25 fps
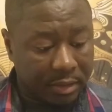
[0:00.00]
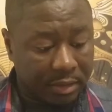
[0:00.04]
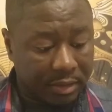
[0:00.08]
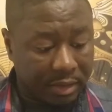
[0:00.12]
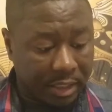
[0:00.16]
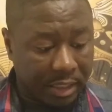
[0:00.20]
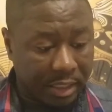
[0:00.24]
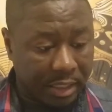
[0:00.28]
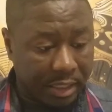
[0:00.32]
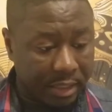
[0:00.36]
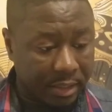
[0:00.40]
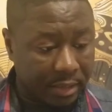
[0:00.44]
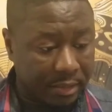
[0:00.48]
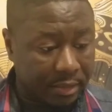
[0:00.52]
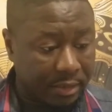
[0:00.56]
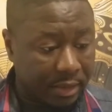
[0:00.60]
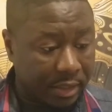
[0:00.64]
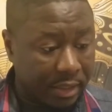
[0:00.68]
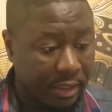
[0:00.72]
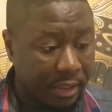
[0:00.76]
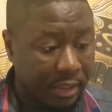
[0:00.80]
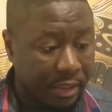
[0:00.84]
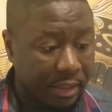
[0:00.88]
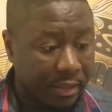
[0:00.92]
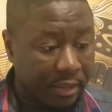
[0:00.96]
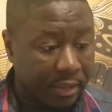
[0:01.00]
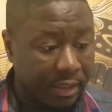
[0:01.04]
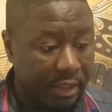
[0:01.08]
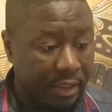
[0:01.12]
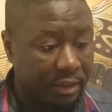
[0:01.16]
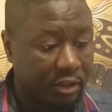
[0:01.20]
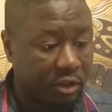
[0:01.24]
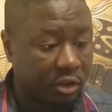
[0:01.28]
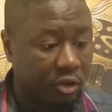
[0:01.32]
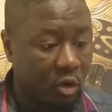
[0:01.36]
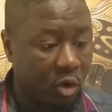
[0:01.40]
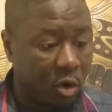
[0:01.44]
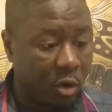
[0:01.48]
says, this
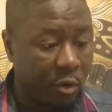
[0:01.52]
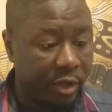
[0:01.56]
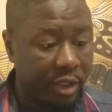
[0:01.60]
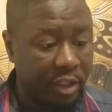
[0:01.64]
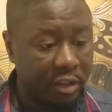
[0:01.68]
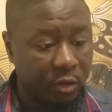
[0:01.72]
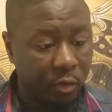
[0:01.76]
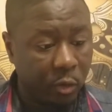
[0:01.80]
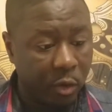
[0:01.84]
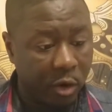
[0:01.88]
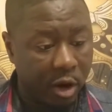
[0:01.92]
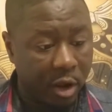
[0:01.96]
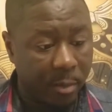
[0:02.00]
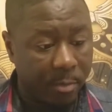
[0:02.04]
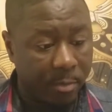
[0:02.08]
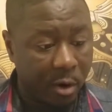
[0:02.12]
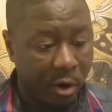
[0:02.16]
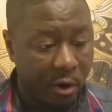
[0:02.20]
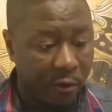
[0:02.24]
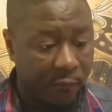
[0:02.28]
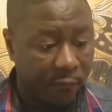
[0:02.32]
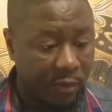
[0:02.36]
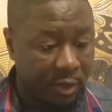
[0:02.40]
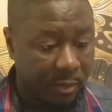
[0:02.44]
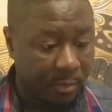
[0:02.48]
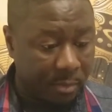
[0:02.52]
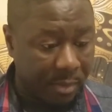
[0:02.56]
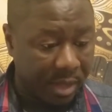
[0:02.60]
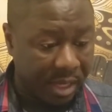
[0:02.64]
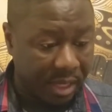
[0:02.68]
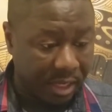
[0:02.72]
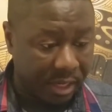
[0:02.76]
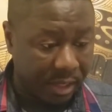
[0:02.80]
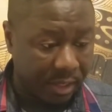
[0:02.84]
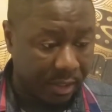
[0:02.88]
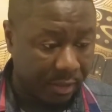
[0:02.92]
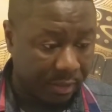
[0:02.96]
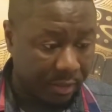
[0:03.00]
story is where a perfect
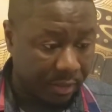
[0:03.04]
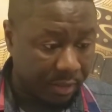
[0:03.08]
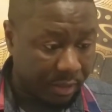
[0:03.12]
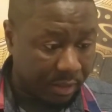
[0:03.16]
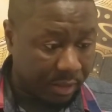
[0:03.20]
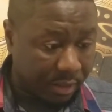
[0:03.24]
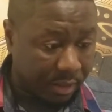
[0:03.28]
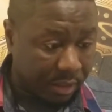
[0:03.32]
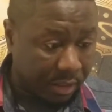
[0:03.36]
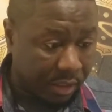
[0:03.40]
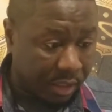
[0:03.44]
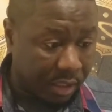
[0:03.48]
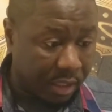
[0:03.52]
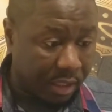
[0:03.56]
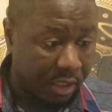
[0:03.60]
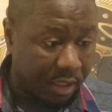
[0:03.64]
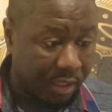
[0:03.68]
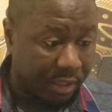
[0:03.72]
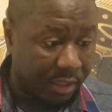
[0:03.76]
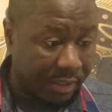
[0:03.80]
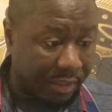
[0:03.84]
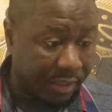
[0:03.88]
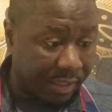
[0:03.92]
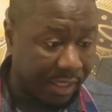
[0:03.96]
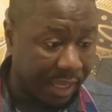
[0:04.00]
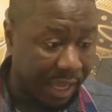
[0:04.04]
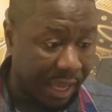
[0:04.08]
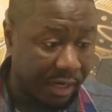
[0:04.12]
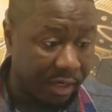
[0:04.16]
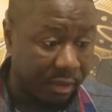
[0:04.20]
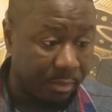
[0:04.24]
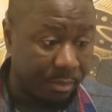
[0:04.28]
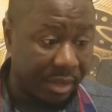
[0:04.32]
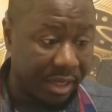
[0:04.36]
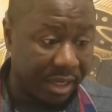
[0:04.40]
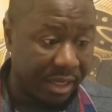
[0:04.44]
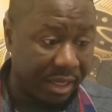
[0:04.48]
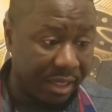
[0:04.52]
man,
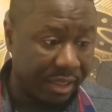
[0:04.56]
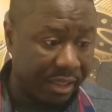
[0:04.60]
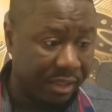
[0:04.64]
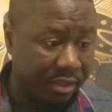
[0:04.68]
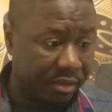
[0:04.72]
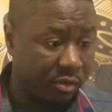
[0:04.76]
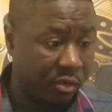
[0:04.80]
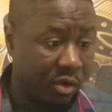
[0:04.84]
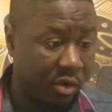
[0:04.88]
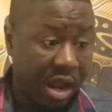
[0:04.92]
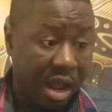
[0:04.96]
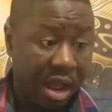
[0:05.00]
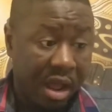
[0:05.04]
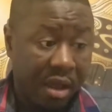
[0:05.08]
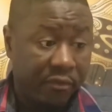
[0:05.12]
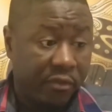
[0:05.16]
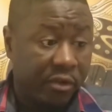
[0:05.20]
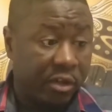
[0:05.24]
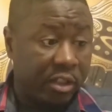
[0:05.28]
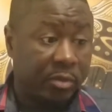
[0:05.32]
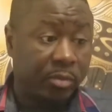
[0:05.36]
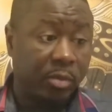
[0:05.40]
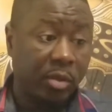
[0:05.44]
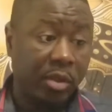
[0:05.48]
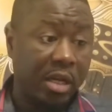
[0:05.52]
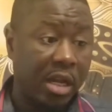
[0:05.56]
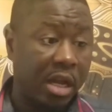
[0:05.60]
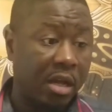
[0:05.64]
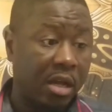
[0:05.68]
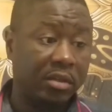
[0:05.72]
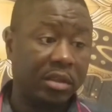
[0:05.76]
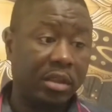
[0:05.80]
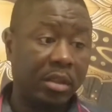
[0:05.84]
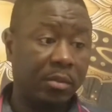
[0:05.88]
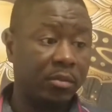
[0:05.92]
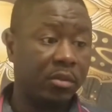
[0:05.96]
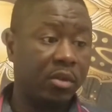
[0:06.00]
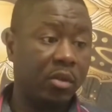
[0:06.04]
Ganymede, or however it's pronounced,
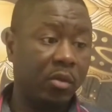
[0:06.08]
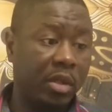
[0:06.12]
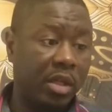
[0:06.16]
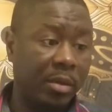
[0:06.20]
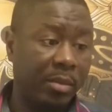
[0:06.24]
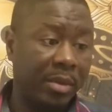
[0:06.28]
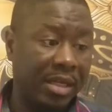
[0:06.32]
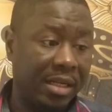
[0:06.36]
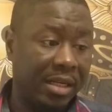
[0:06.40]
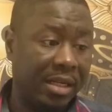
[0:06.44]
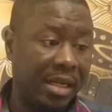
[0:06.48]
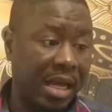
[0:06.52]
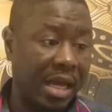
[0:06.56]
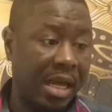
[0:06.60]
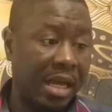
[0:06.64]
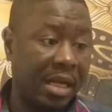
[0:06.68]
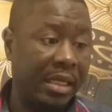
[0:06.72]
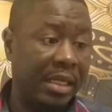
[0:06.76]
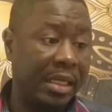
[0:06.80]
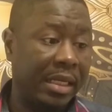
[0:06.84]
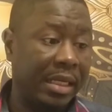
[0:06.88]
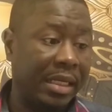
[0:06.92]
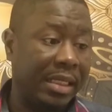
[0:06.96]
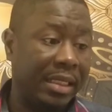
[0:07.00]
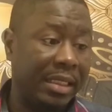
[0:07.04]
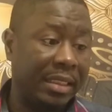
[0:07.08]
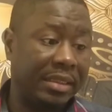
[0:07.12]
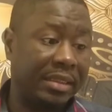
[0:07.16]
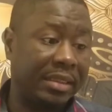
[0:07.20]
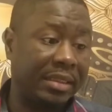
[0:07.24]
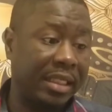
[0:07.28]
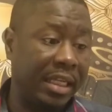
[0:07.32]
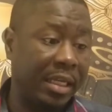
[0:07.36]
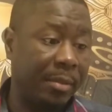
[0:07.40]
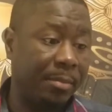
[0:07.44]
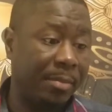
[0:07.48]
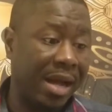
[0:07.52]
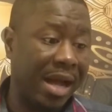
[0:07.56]
don't give me the line, is
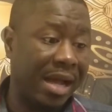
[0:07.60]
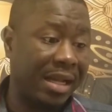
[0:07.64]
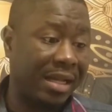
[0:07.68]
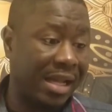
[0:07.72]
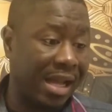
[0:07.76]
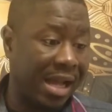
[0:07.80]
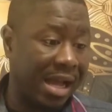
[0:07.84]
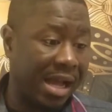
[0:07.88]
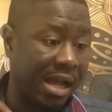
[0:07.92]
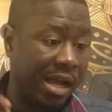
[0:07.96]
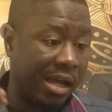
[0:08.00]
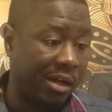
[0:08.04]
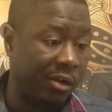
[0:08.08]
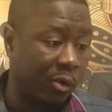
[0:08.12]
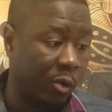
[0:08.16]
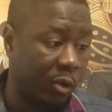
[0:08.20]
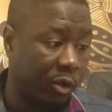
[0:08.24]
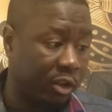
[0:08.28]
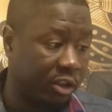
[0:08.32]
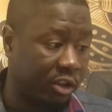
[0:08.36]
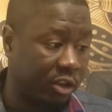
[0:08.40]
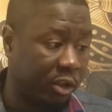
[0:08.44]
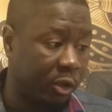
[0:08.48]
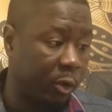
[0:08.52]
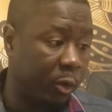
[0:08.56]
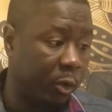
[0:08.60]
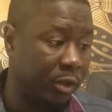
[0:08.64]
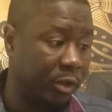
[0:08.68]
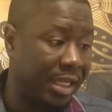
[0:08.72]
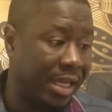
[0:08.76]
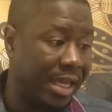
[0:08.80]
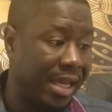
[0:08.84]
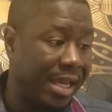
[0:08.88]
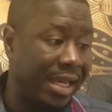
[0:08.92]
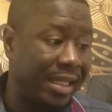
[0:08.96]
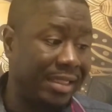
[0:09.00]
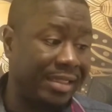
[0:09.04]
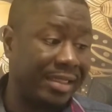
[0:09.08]
seen by God or Zeus
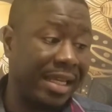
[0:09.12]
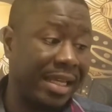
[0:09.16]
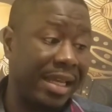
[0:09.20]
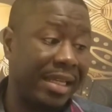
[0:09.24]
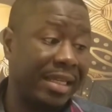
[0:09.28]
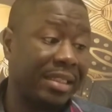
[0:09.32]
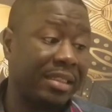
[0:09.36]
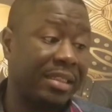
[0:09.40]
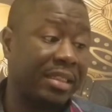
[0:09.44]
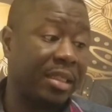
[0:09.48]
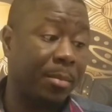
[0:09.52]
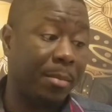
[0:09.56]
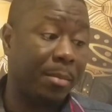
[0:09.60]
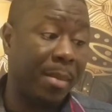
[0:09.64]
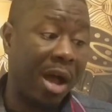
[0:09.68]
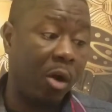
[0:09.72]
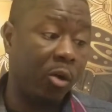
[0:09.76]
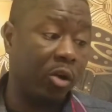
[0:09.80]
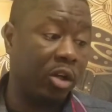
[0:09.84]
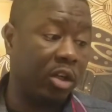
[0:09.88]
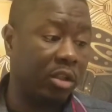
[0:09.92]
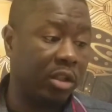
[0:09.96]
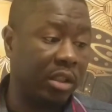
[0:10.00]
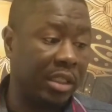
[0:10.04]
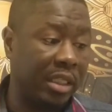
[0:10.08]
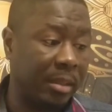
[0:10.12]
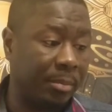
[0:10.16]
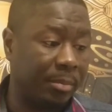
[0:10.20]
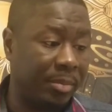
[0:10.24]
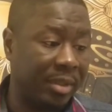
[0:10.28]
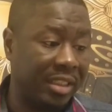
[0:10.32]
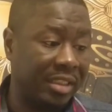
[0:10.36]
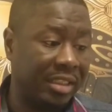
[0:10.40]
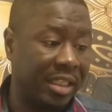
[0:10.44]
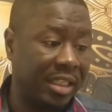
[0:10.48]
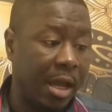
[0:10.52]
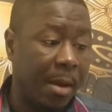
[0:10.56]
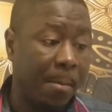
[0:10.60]
and taken to Mount
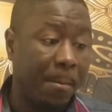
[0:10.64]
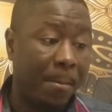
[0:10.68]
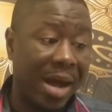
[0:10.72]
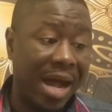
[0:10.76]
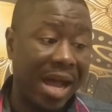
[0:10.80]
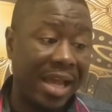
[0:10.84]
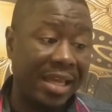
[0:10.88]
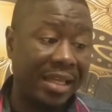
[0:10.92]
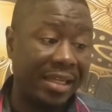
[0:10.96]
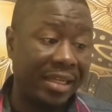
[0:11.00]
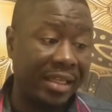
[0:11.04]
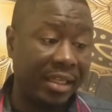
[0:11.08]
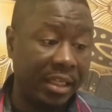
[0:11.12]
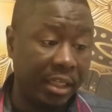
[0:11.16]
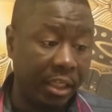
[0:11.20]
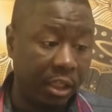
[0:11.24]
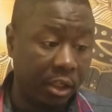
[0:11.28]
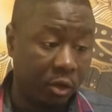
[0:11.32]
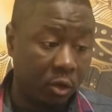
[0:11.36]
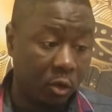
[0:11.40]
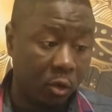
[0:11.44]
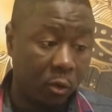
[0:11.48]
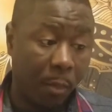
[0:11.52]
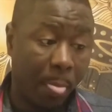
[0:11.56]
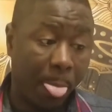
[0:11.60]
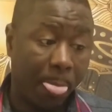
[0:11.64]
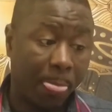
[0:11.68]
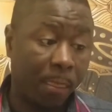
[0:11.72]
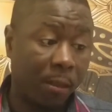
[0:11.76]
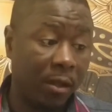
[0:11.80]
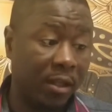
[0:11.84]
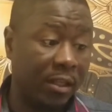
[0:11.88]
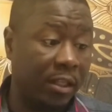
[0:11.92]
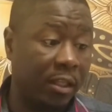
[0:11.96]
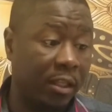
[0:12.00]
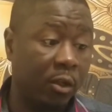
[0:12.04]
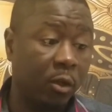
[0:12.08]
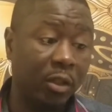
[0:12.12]
Olympus by an eagle. The
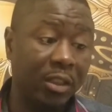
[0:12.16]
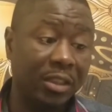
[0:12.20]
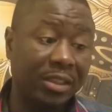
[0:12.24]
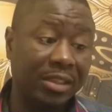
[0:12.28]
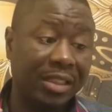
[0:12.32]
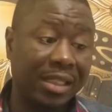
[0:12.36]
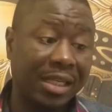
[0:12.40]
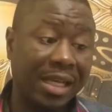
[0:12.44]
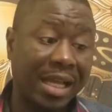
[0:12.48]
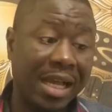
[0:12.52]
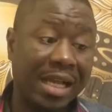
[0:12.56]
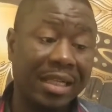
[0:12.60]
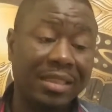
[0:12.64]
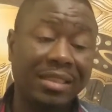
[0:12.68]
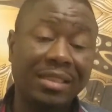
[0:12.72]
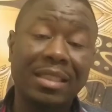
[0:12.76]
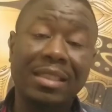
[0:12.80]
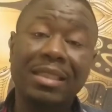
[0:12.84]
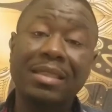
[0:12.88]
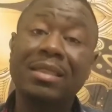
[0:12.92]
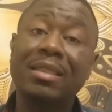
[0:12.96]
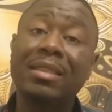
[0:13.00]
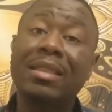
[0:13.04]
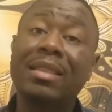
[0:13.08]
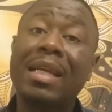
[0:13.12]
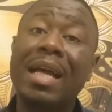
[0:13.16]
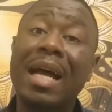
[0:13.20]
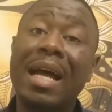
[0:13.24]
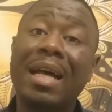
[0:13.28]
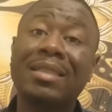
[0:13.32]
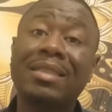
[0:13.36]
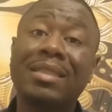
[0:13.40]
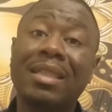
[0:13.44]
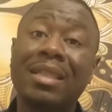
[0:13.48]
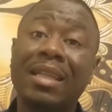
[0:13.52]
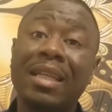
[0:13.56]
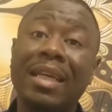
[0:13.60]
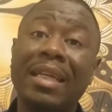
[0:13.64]
eagle is the
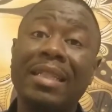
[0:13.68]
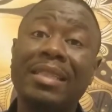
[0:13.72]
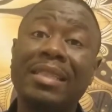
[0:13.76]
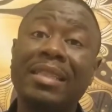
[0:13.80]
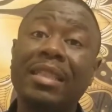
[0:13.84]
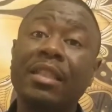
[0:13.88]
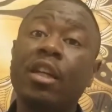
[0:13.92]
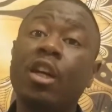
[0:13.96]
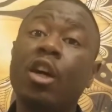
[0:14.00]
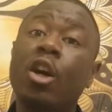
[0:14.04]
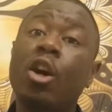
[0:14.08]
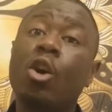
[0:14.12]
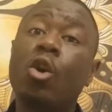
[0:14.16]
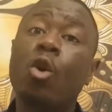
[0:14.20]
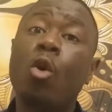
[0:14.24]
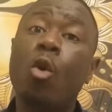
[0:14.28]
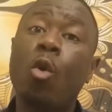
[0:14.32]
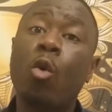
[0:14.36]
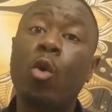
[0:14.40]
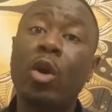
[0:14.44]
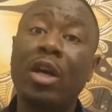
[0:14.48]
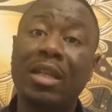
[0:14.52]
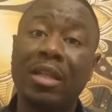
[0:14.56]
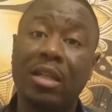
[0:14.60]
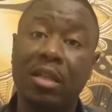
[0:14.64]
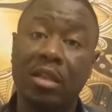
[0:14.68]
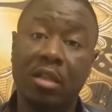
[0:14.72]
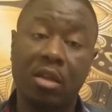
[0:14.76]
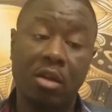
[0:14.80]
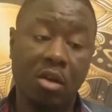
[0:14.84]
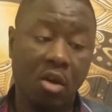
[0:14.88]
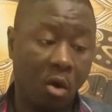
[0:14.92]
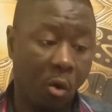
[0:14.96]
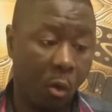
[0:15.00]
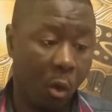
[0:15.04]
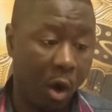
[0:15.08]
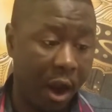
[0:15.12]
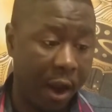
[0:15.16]
constellation Aquila,
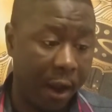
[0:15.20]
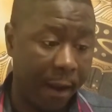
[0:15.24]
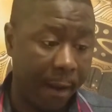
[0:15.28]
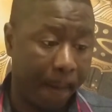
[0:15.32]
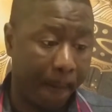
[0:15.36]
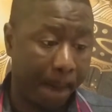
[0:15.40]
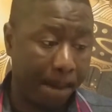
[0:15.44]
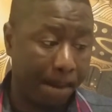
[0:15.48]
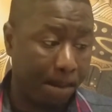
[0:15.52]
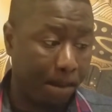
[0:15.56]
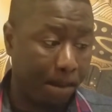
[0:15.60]
all right?